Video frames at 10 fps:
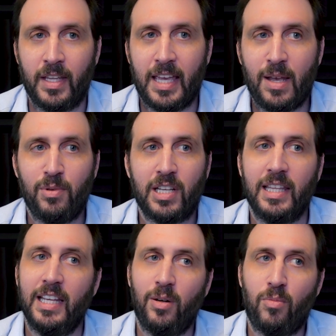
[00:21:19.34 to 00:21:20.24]
he was a
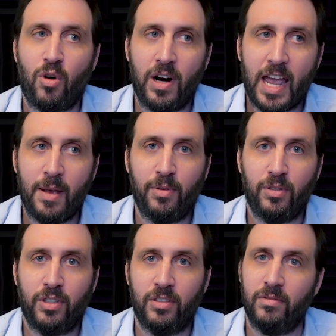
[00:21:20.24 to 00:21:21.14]
little more
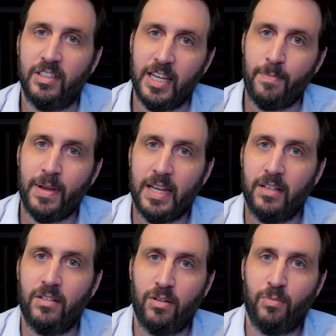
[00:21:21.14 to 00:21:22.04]
able to dip
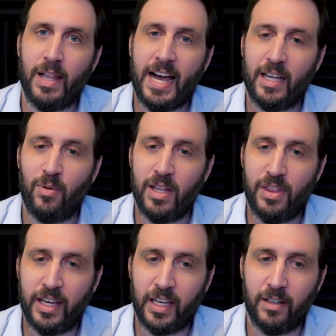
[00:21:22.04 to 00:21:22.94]
into black and white
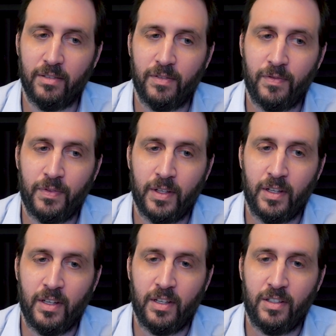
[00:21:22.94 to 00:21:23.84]
thinking.
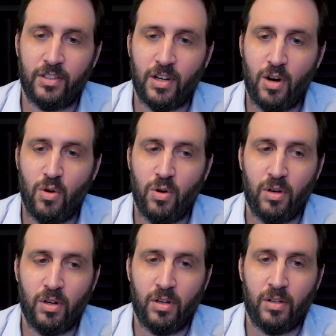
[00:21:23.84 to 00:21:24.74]
So
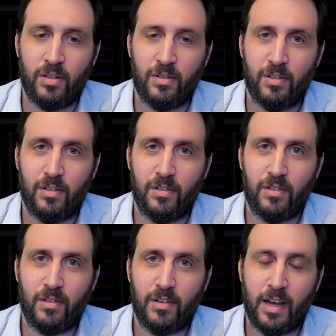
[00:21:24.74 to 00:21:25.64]

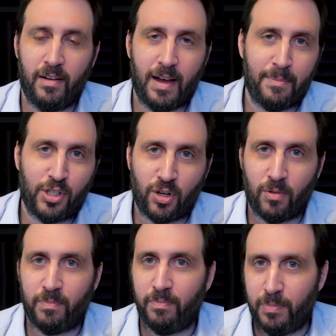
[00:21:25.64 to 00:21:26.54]
I'm
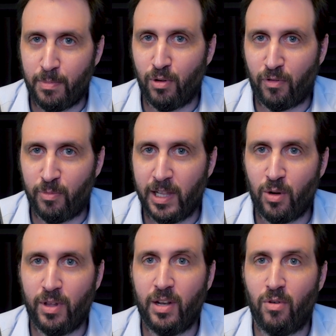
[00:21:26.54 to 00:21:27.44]
sure people who are
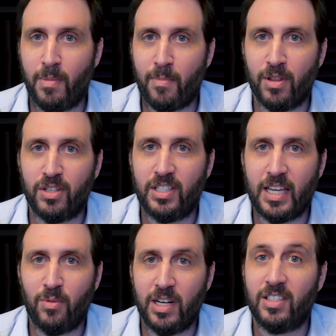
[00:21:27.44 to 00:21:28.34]
familiar with it remember the
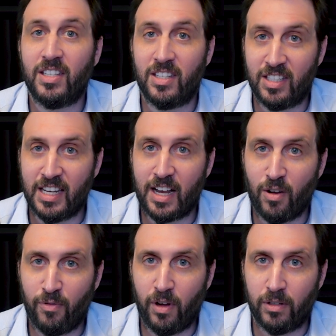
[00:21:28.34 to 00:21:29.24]
scene when he says it's not
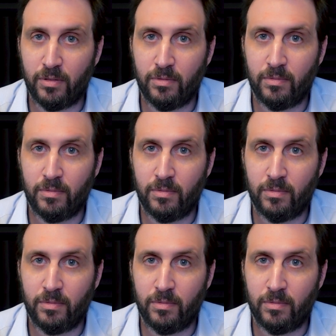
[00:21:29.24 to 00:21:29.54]
your fault.